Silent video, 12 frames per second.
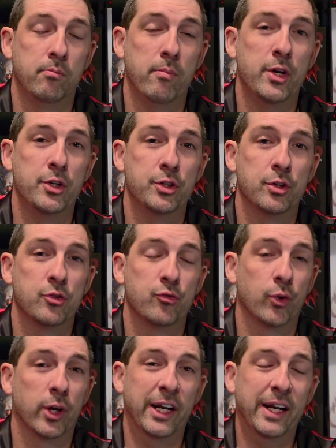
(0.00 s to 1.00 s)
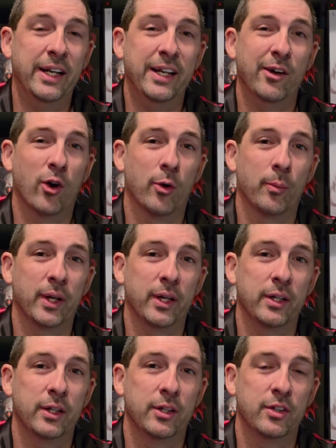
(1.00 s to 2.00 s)
miniatures for any army
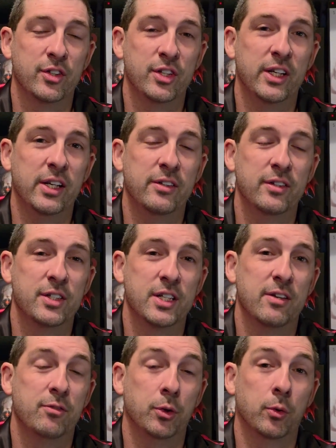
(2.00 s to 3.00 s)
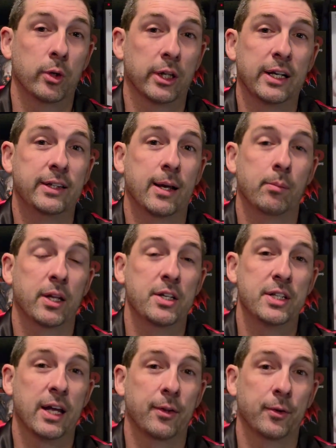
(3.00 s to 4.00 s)
to get to see if you will like that
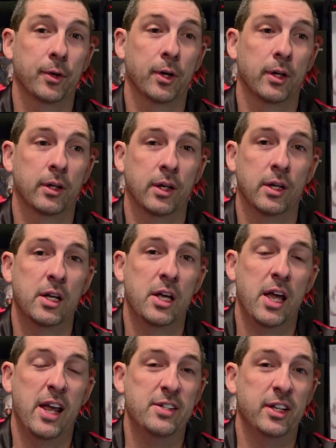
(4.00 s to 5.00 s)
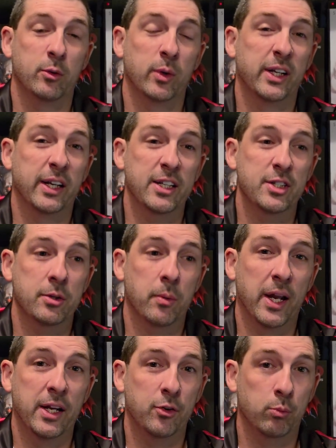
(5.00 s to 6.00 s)
playstyle or not. It's a quick and easy
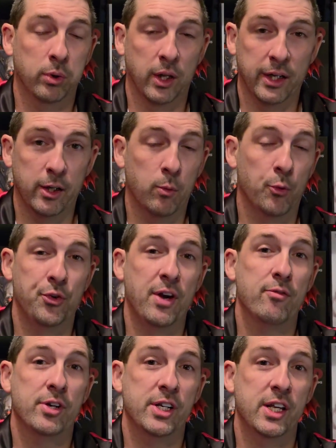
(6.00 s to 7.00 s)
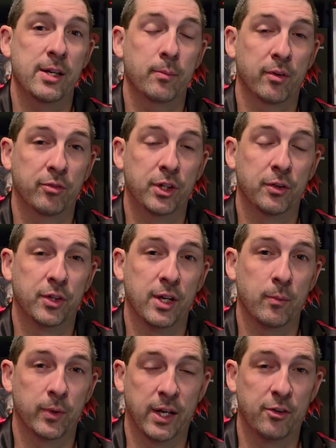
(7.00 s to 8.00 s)
way to play almost every team or kill
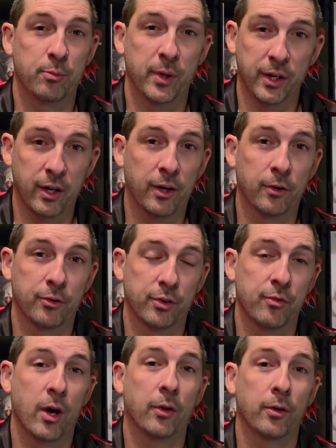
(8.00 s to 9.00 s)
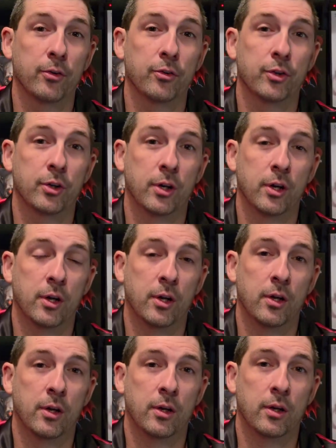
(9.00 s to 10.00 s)
team without spending hundreds of dollars
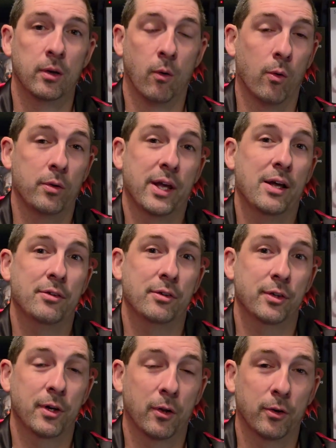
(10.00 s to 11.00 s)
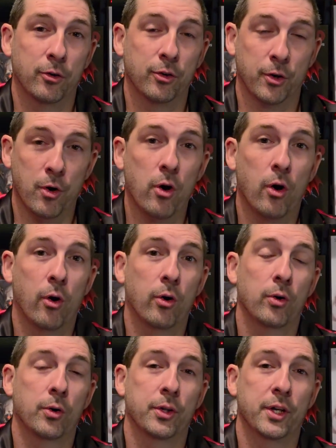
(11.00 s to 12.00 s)
or thousands of dollars on
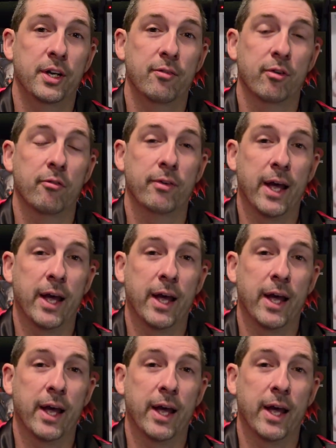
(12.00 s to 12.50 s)
all the different